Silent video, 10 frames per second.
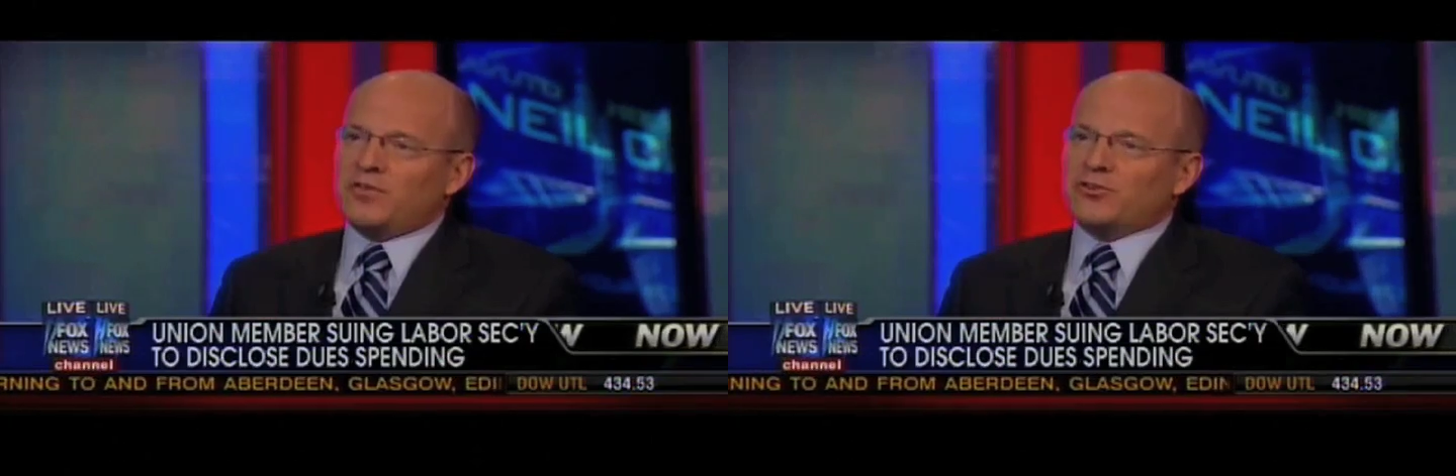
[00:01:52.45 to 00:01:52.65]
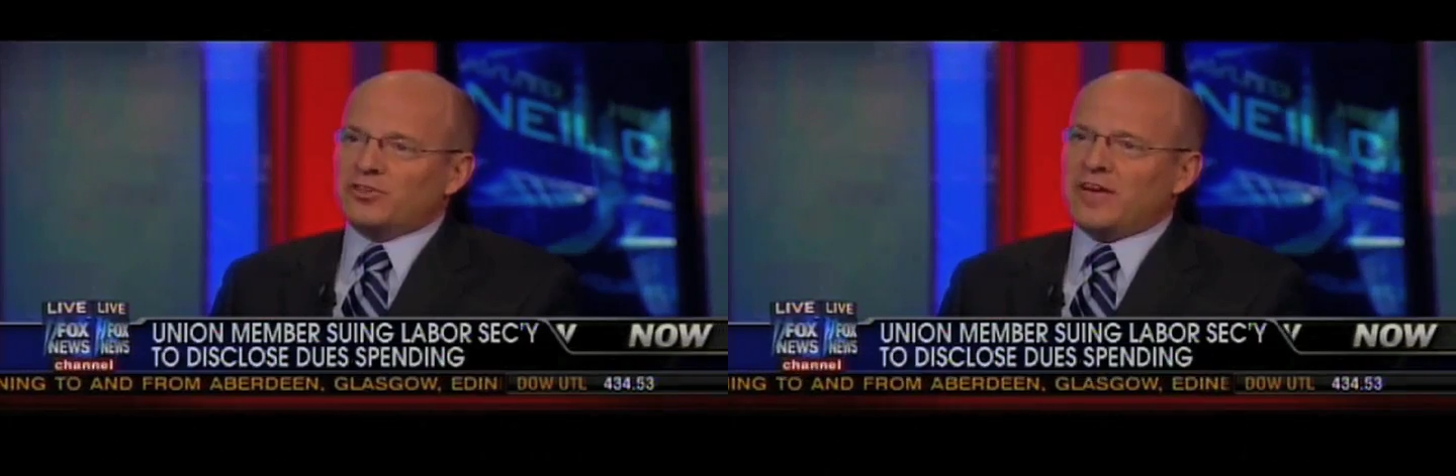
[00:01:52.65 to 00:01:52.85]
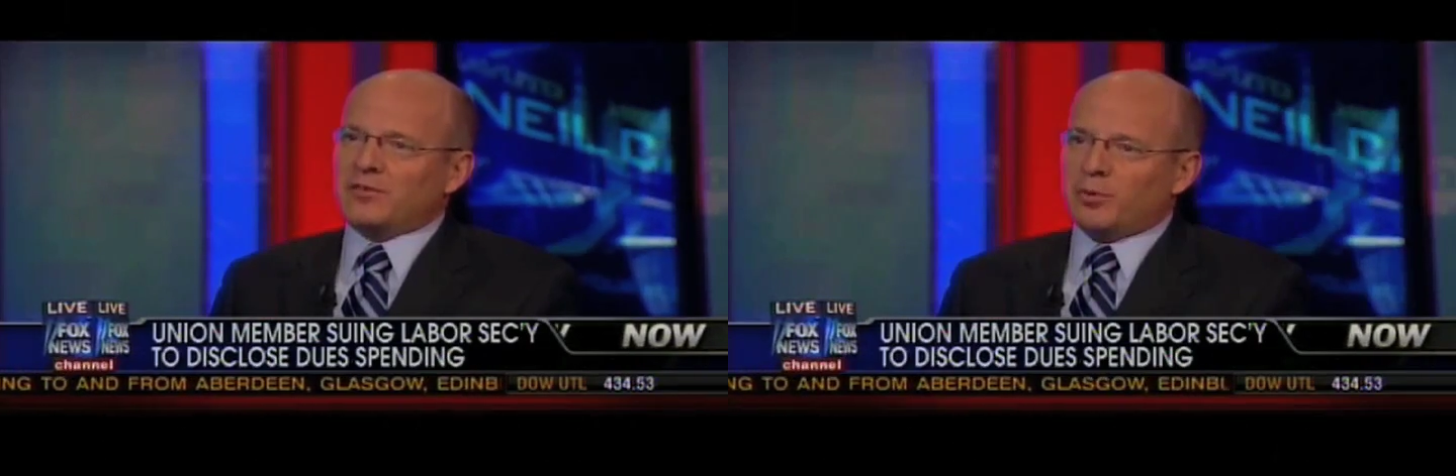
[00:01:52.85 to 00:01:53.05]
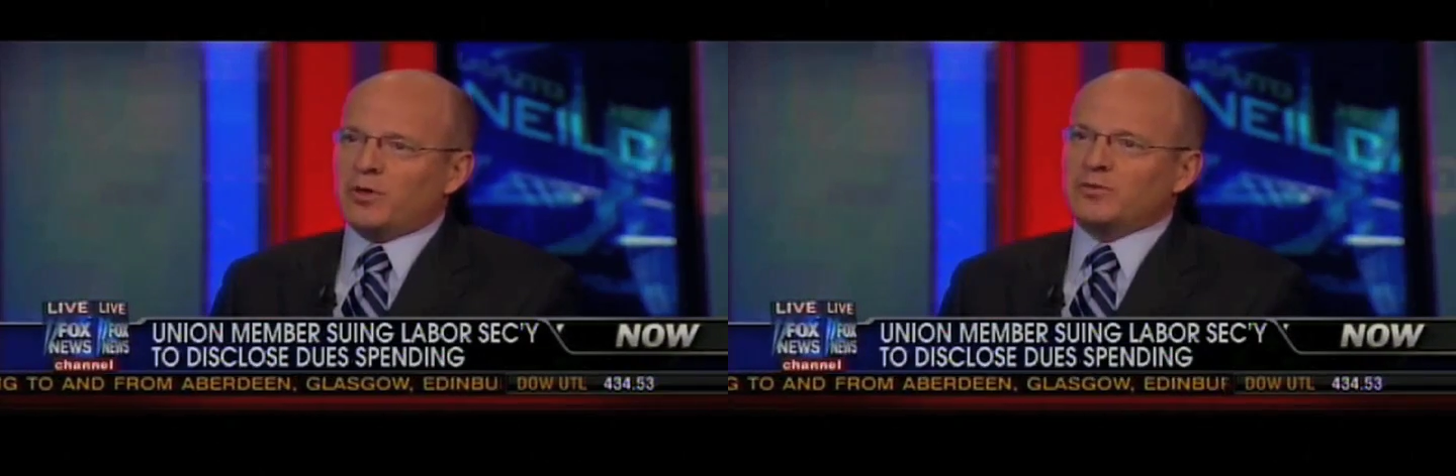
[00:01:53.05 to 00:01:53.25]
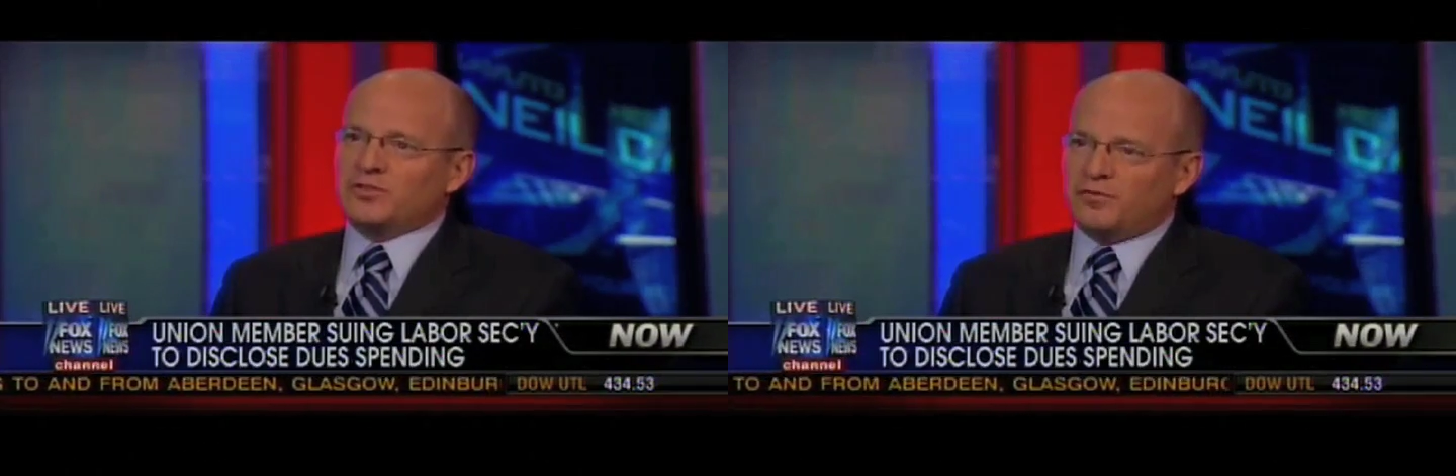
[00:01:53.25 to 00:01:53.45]
officials have the
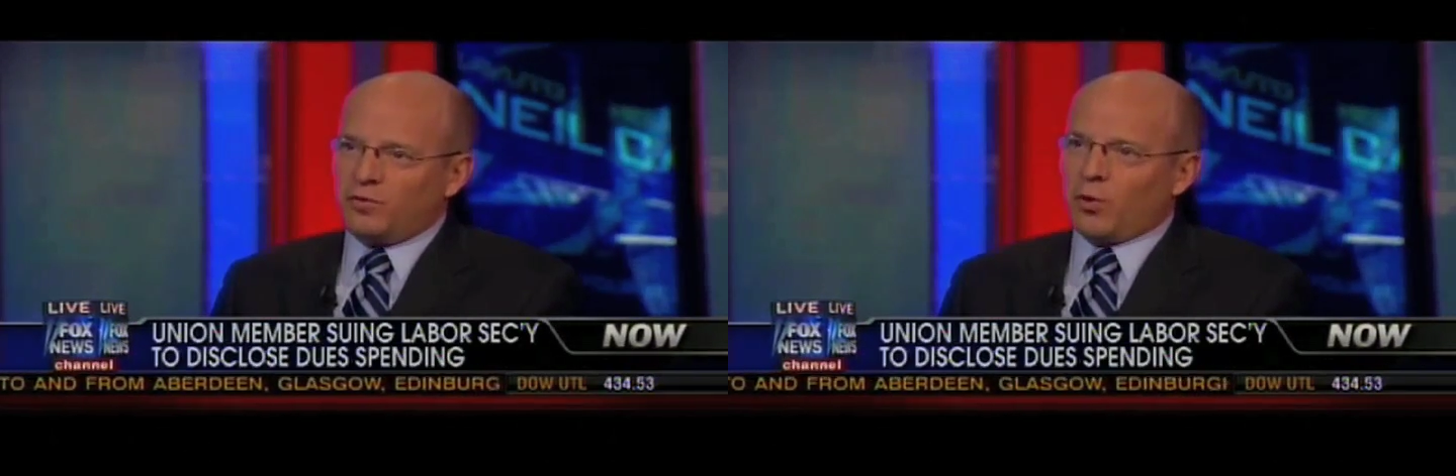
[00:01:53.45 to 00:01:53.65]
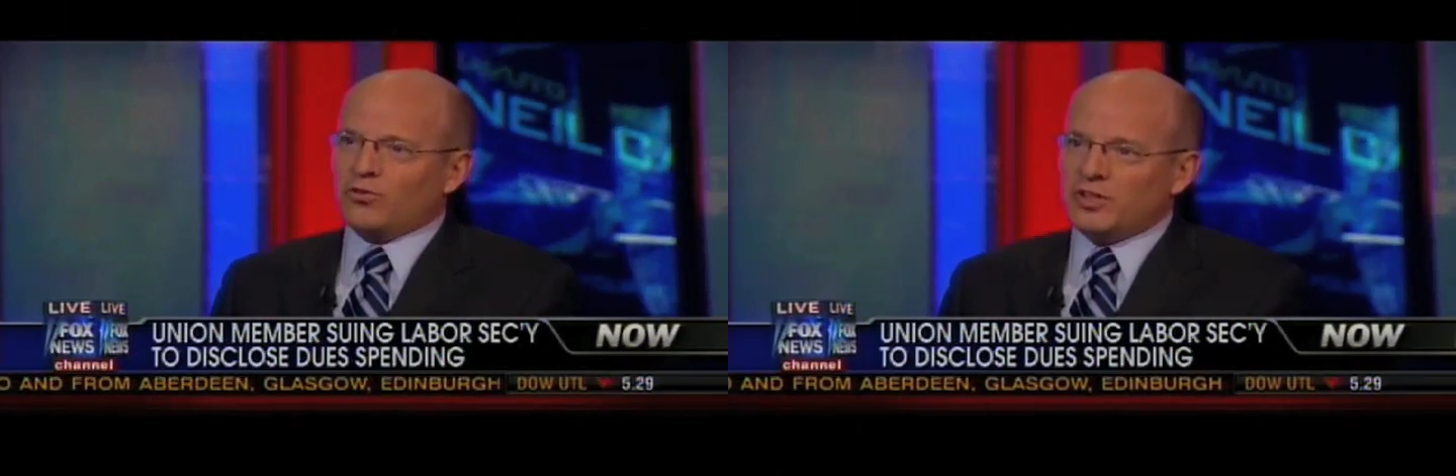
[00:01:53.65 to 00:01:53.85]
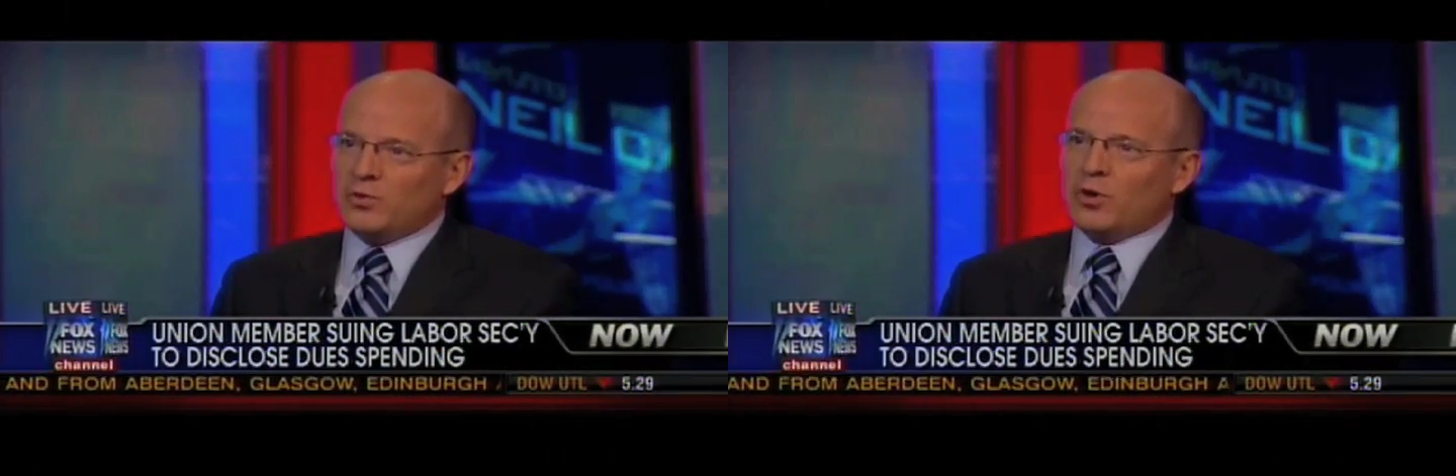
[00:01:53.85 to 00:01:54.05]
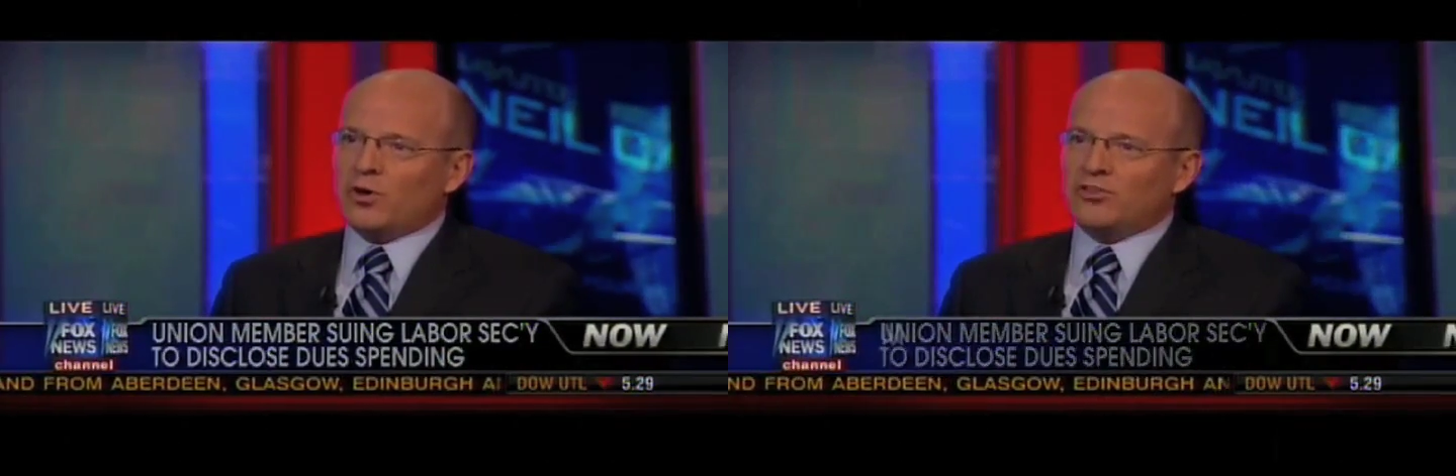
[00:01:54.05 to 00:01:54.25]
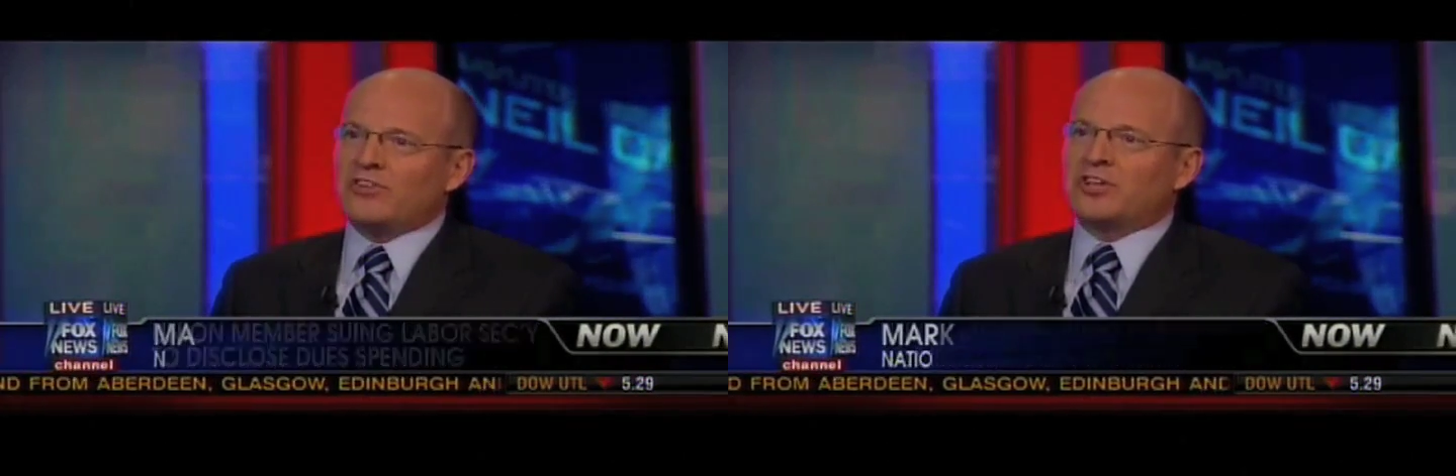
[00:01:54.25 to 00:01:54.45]
privilege of forcing
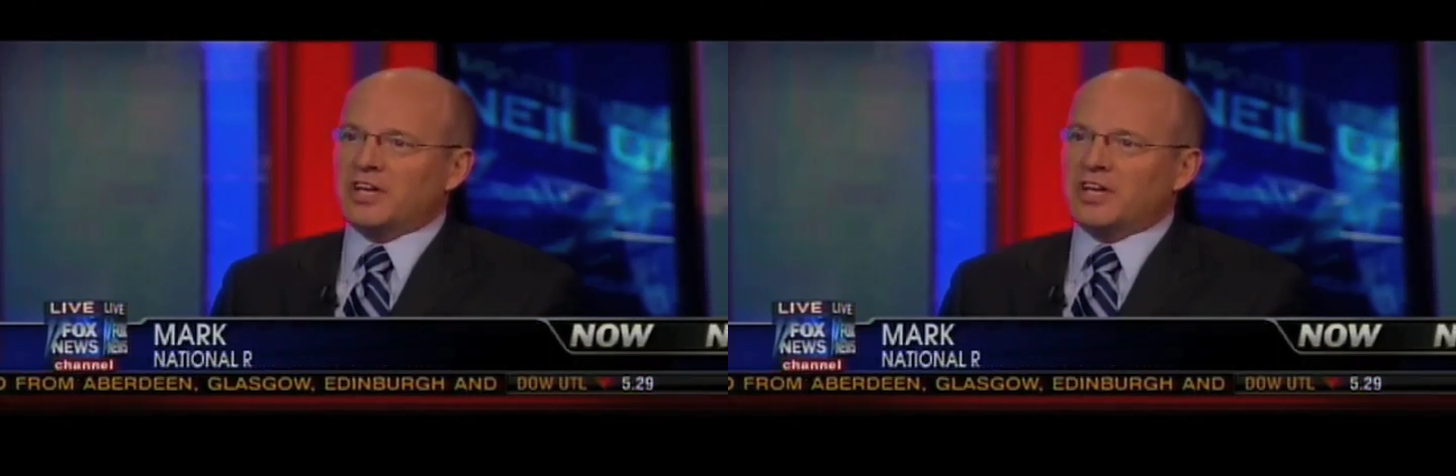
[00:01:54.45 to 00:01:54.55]
workers as a